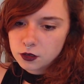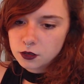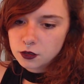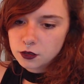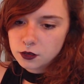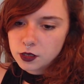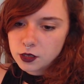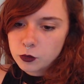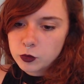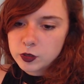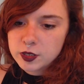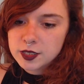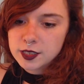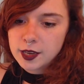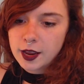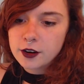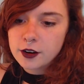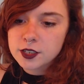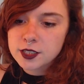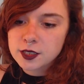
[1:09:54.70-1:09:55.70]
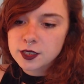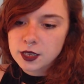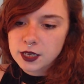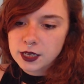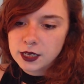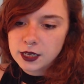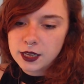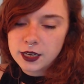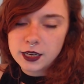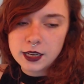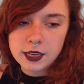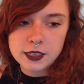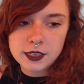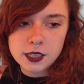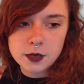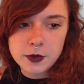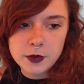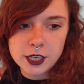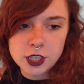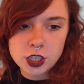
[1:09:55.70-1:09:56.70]
There was scarcely an
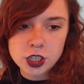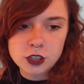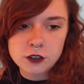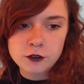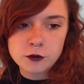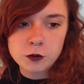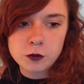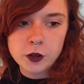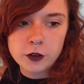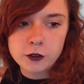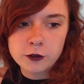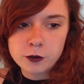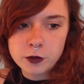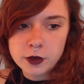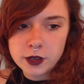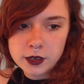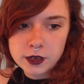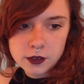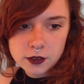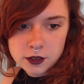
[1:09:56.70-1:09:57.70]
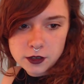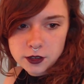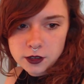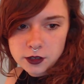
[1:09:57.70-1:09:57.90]
intimation of movement.